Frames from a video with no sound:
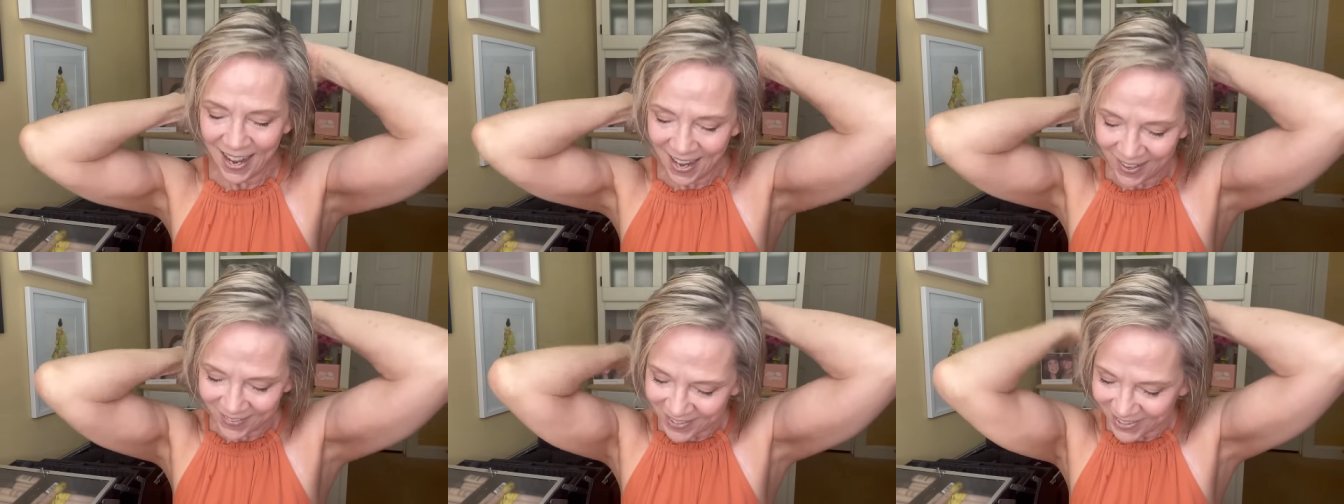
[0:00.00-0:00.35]

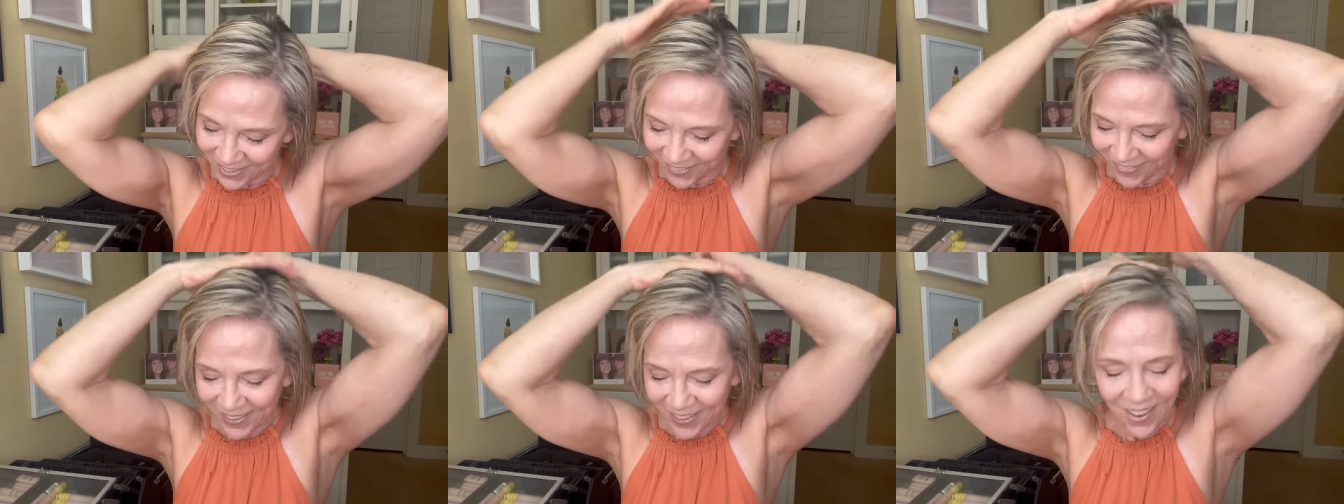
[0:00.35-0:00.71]
I'm
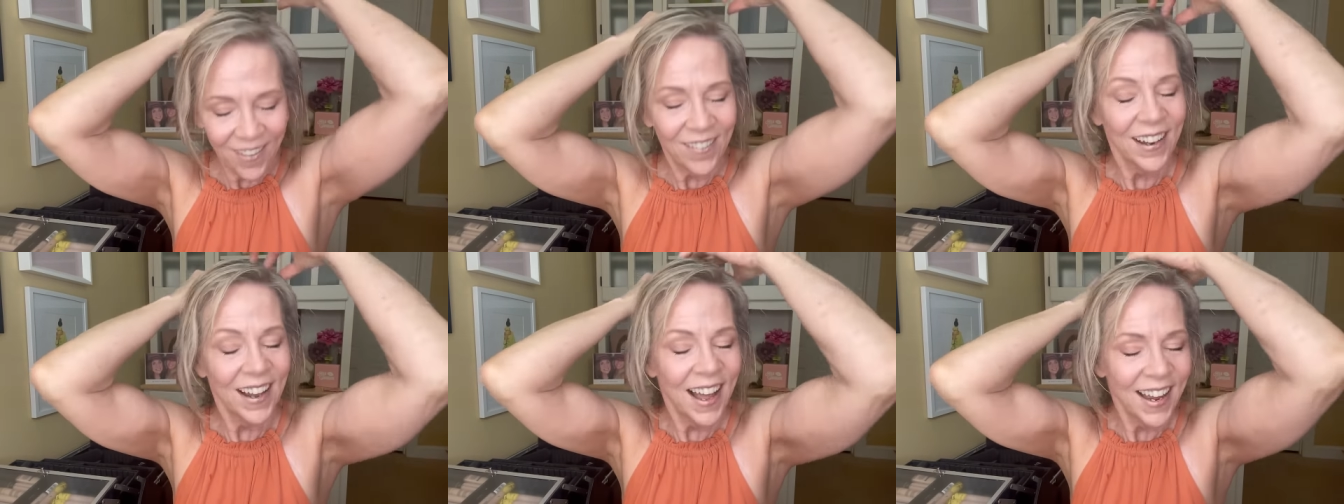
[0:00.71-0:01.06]
sorry,
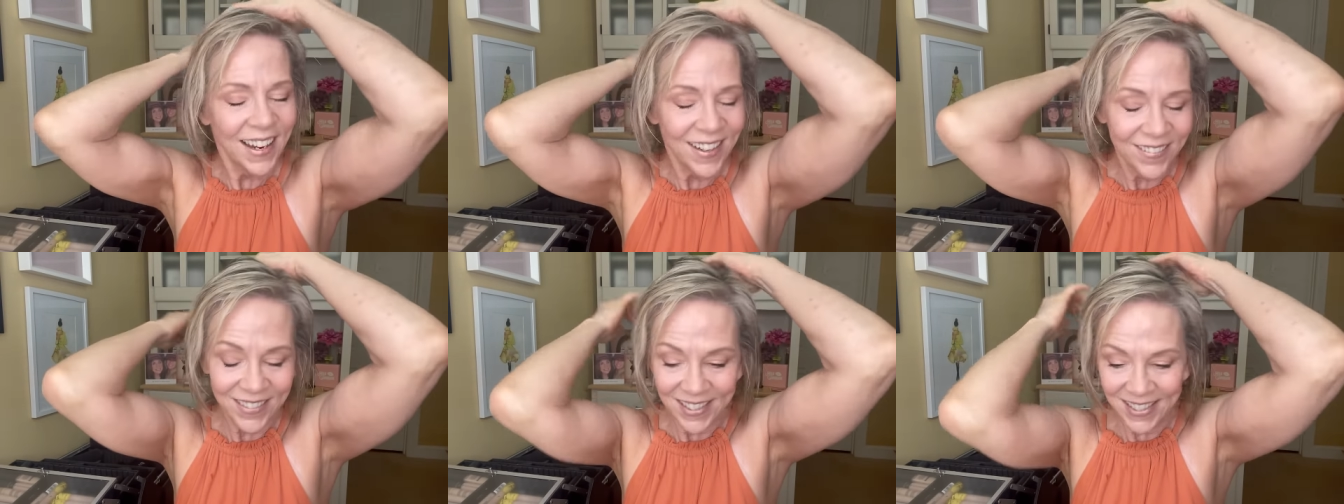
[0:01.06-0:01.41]
y'all.
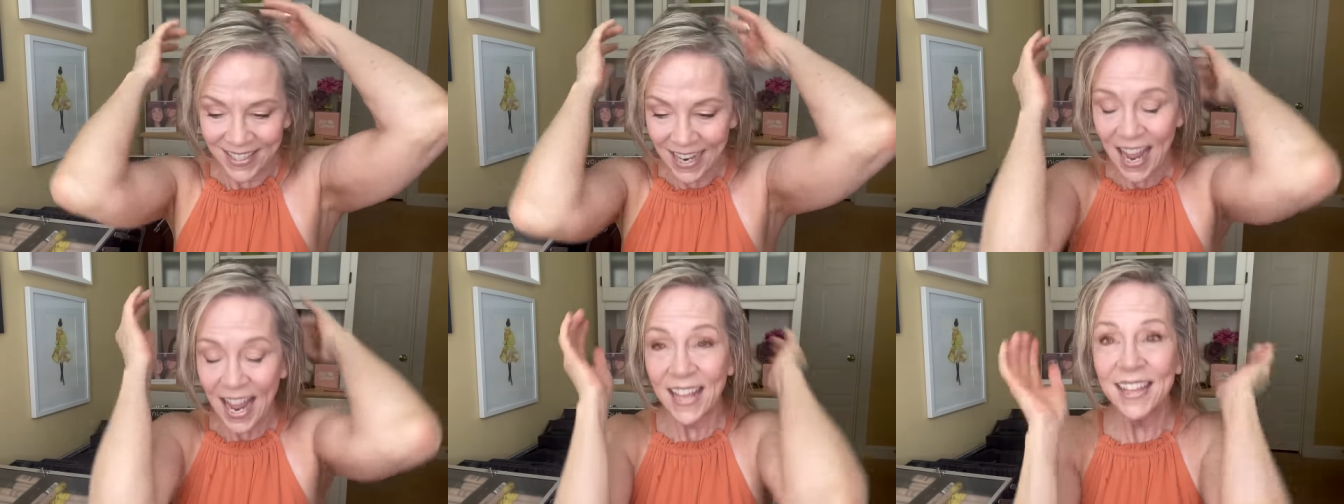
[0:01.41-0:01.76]
I am
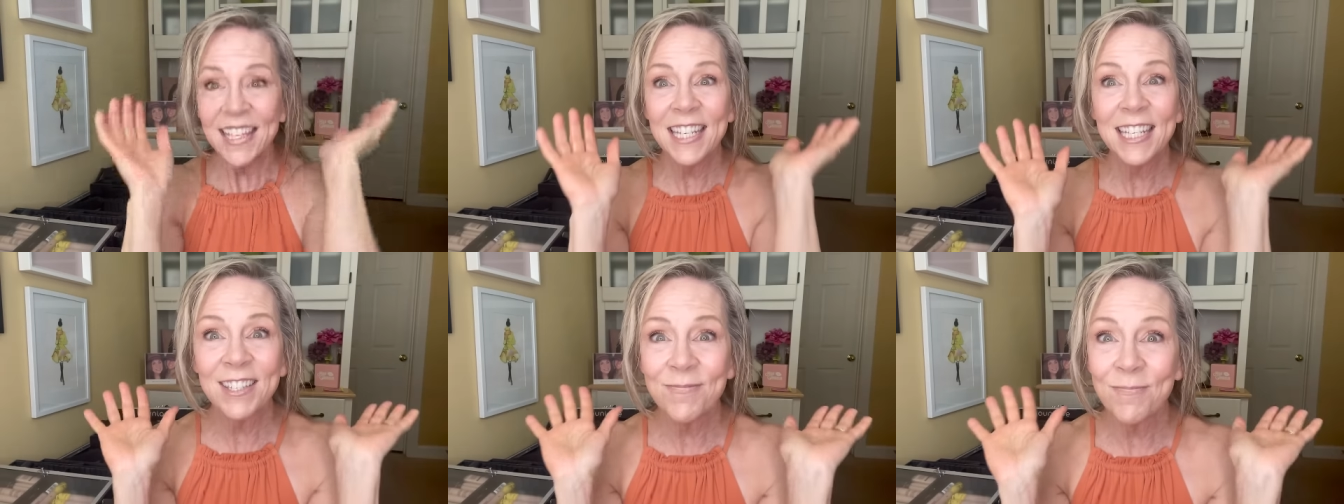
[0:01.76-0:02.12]
just,
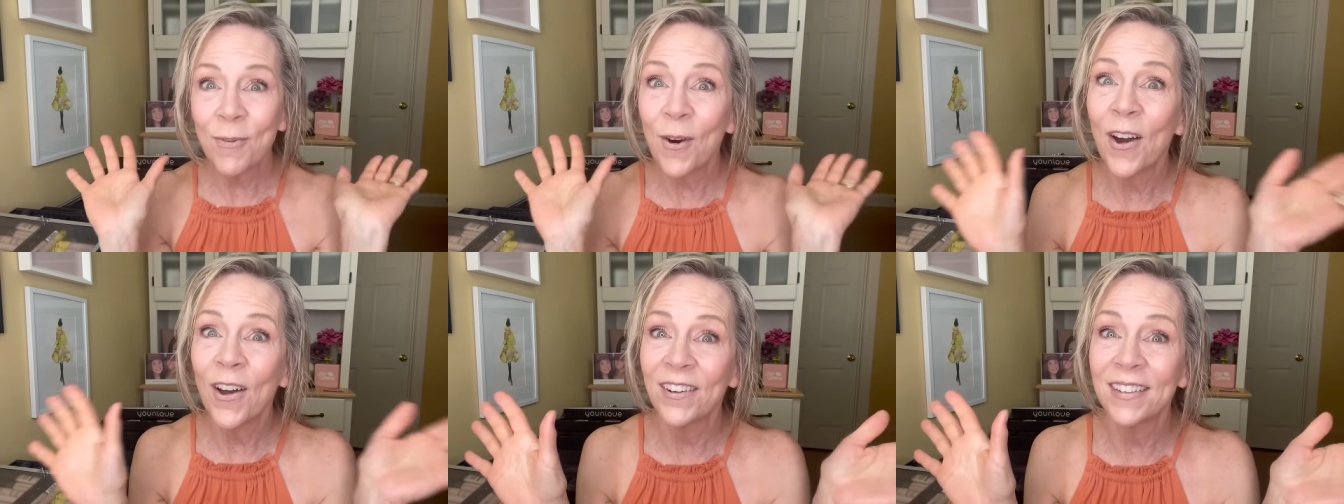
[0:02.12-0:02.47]
this
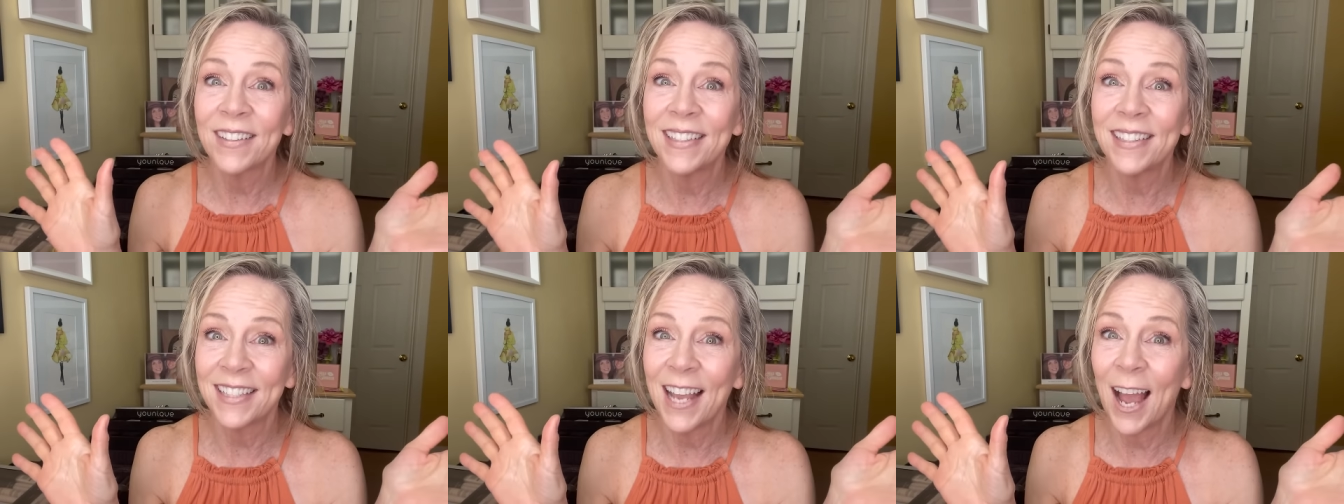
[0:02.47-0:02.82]

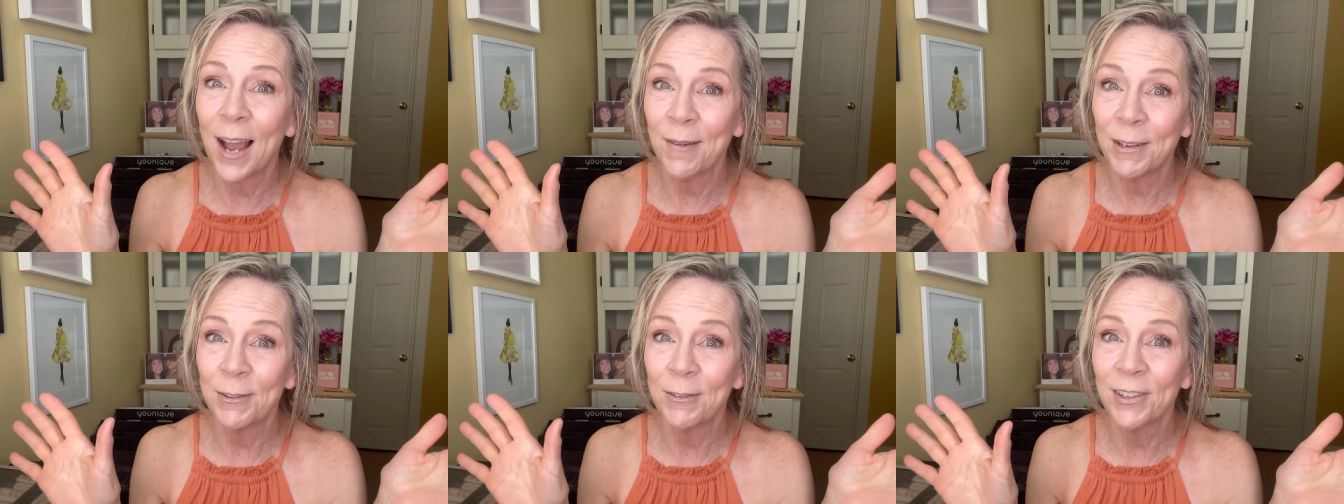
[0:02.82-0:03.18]
product has
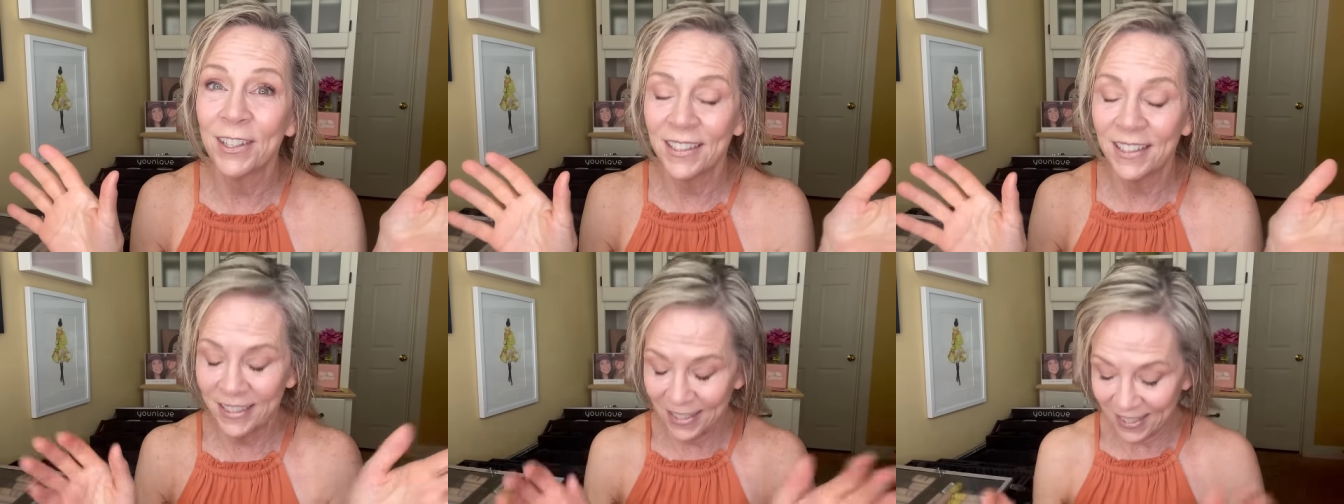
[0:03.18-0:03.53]
got me
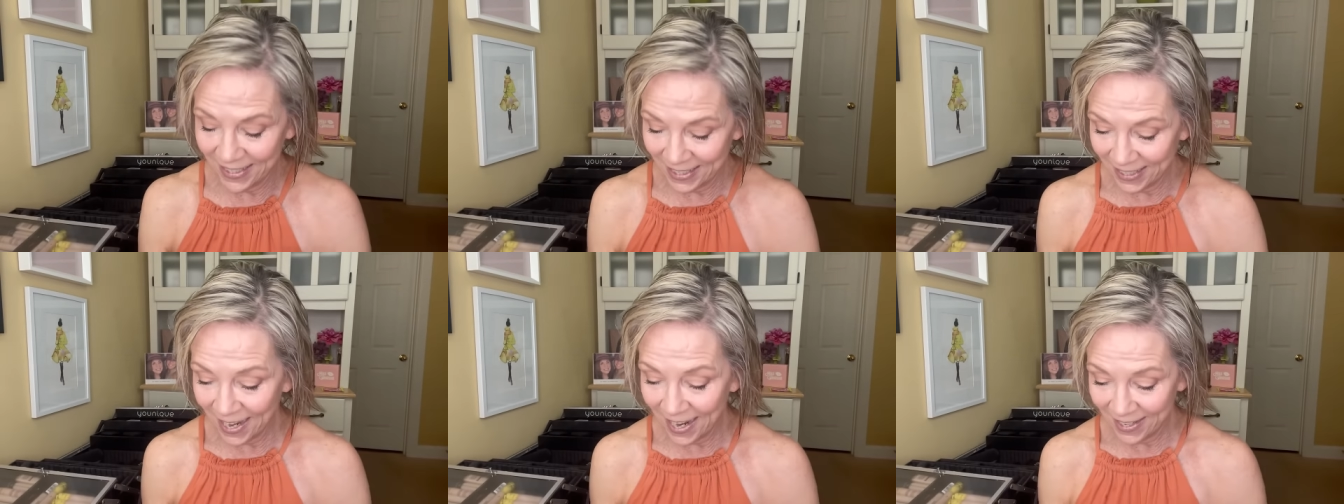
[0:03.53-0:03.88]
really
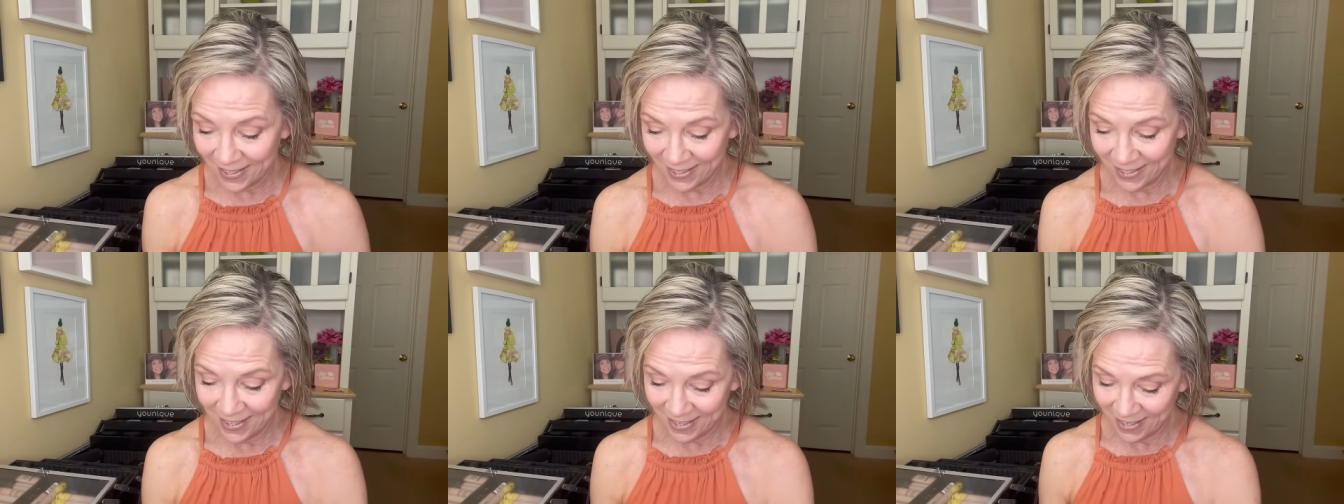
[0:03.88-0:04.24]

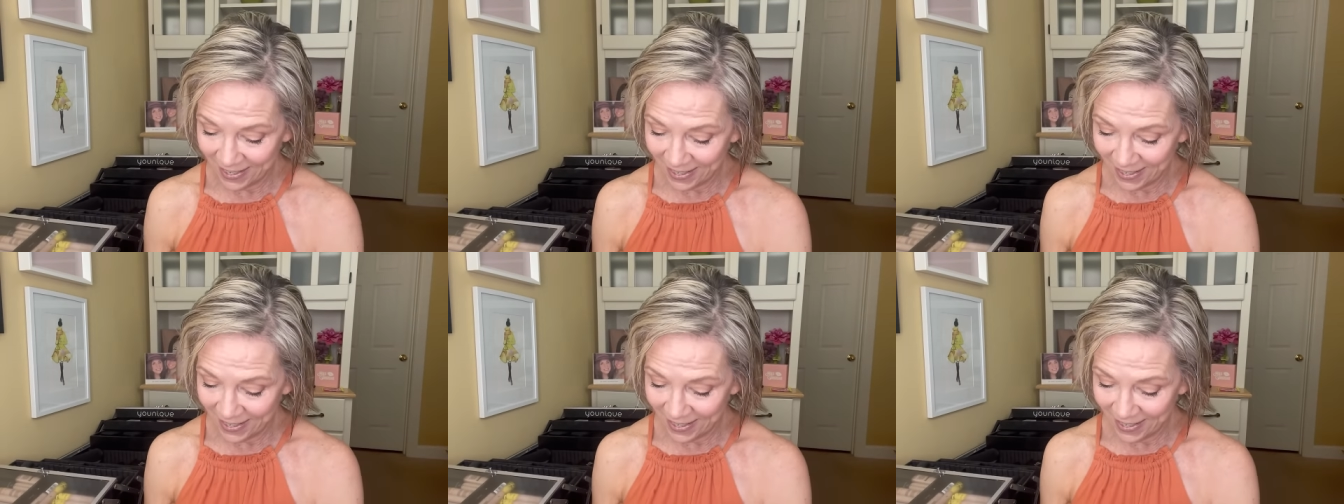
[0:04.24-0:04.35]
excited.